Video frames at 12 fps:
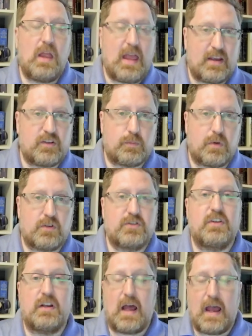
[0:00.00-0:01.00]
experts
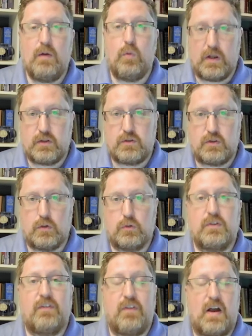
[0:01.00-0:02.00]
that I went to
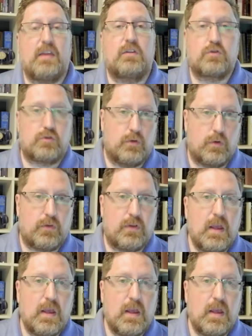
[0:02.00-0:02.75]
to find the truth.